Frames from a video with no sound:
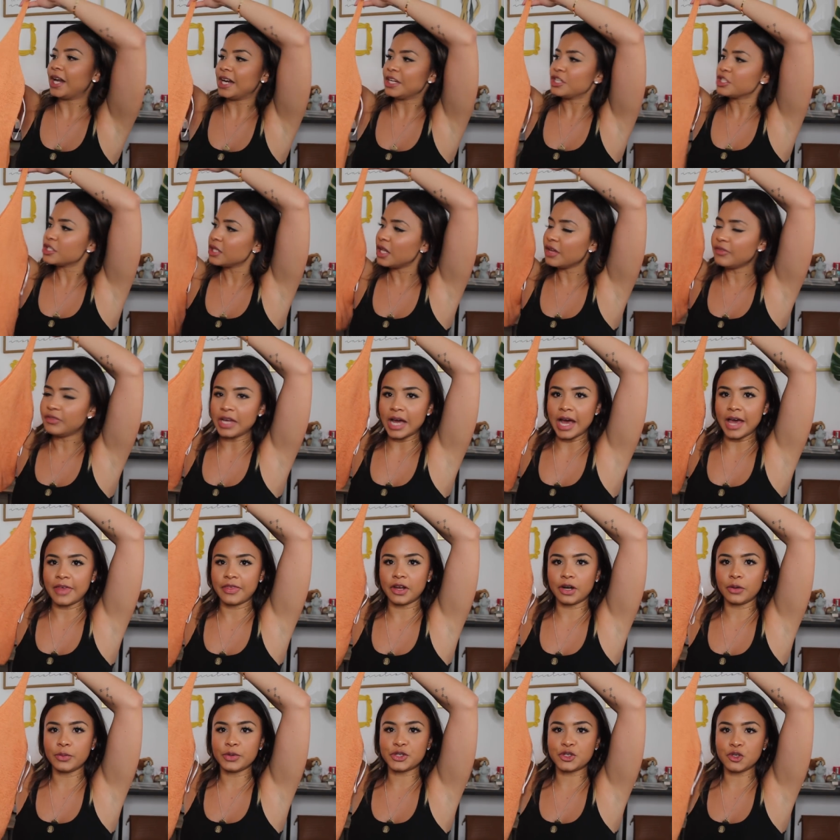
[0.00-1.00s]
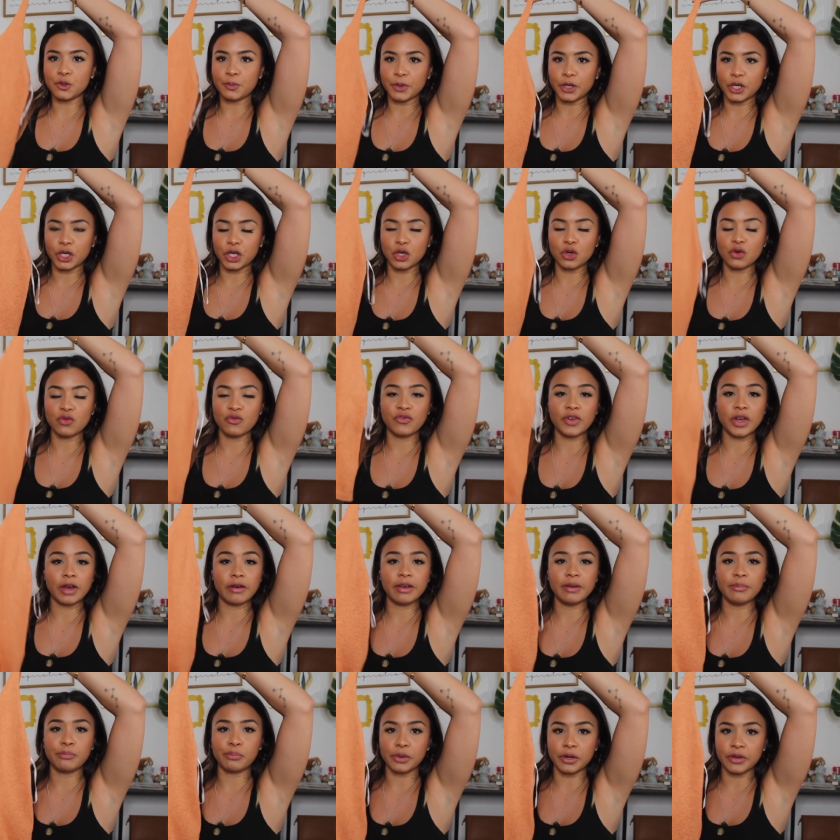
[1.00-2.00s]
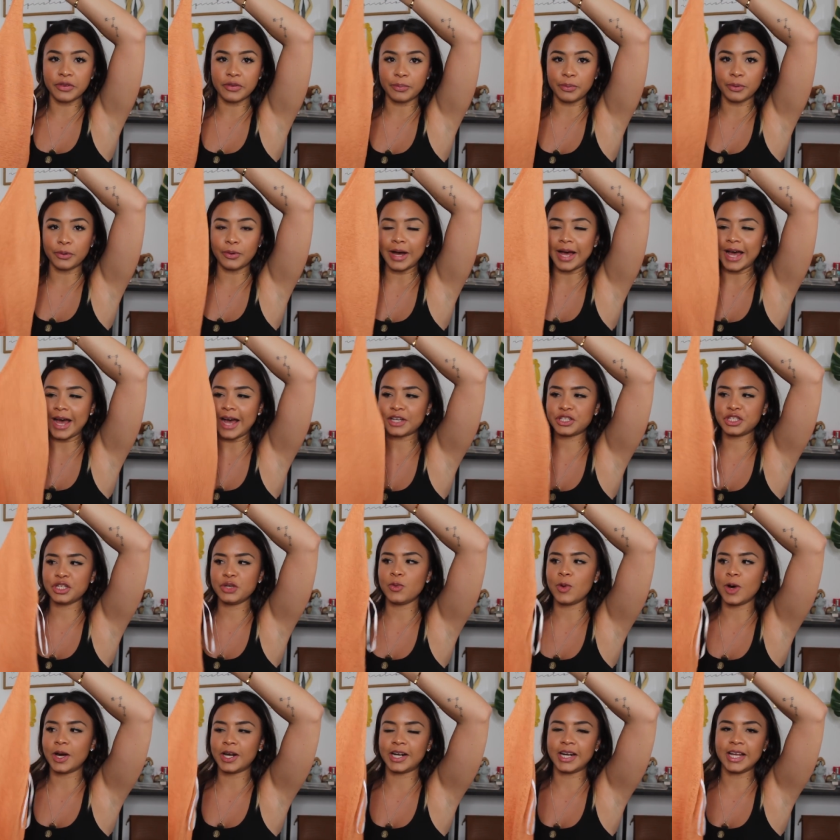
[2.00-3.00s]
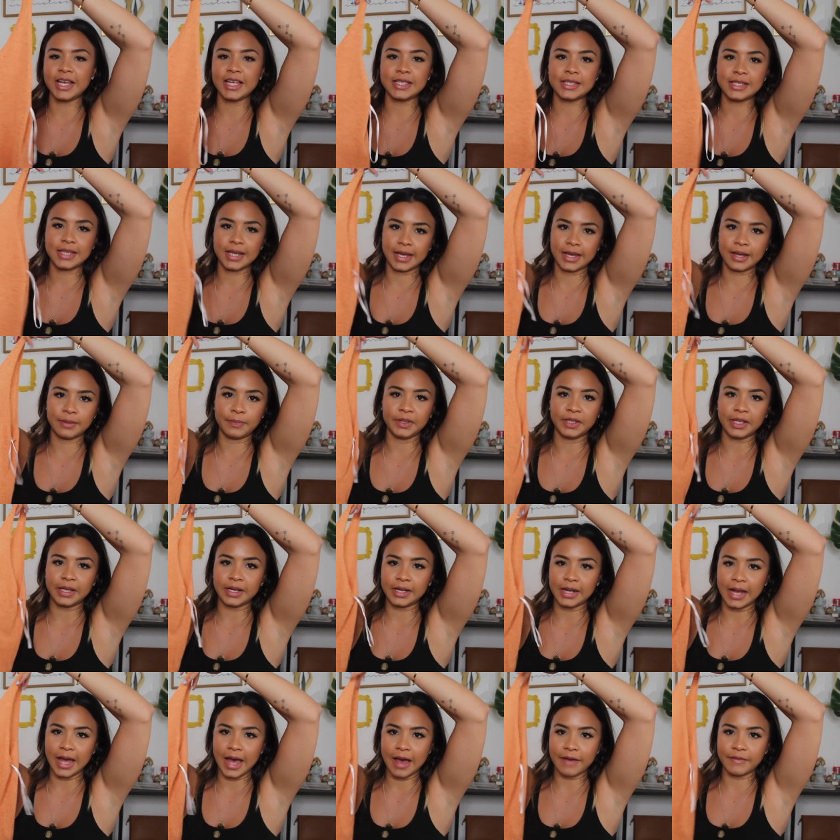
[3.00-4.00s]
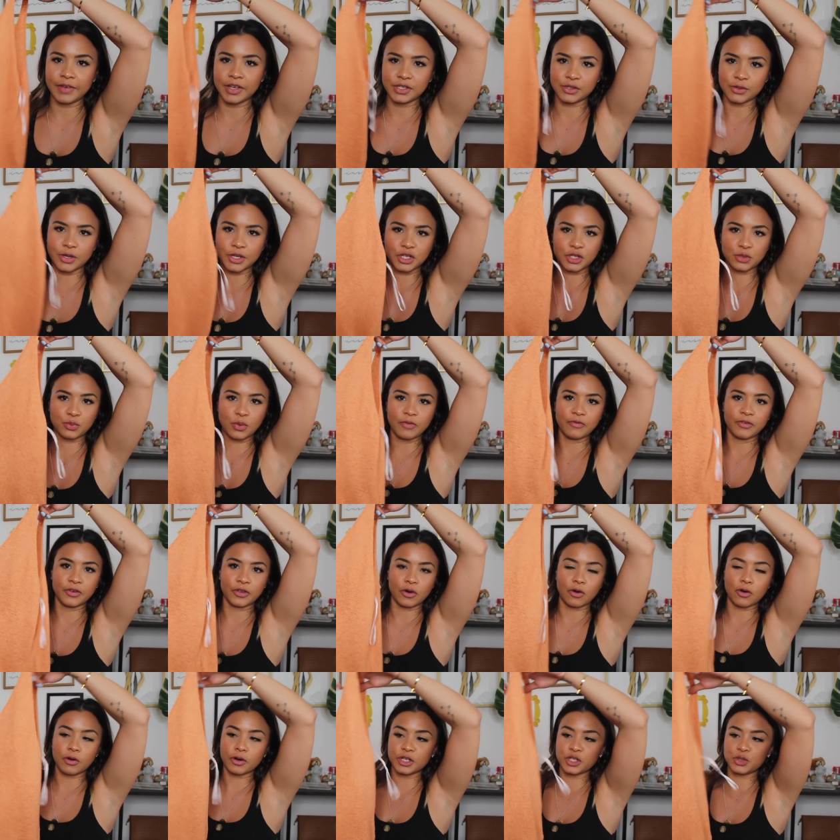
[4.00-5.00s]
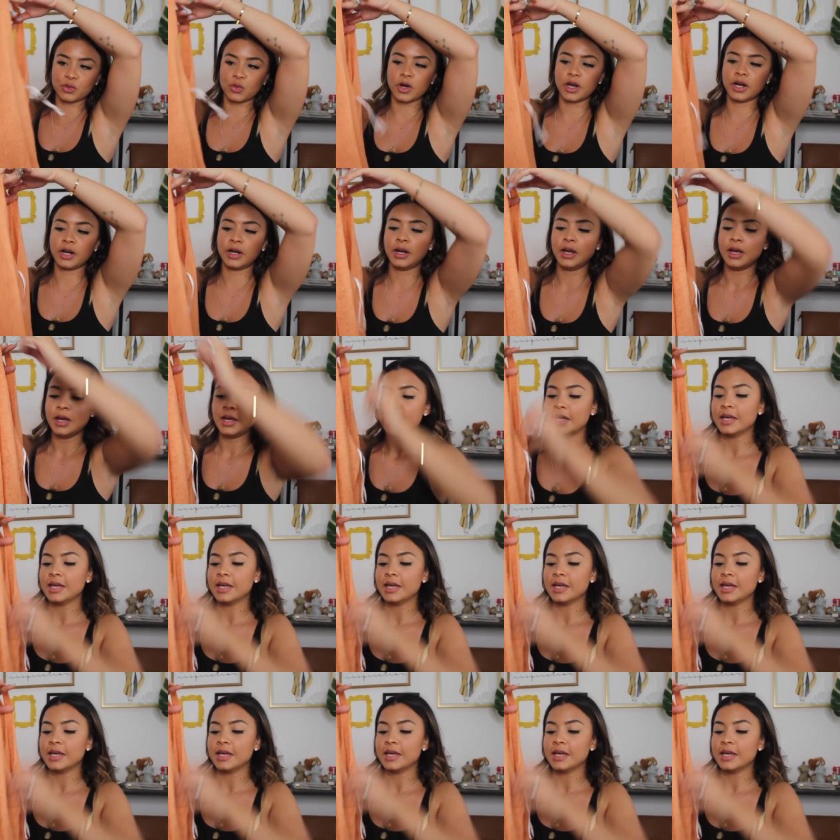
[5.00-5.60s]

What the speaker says: And I just loved it. I thought it was super cute, very breathable. I actually wanted it in tan, but they didn't have it, so I just went for the orange one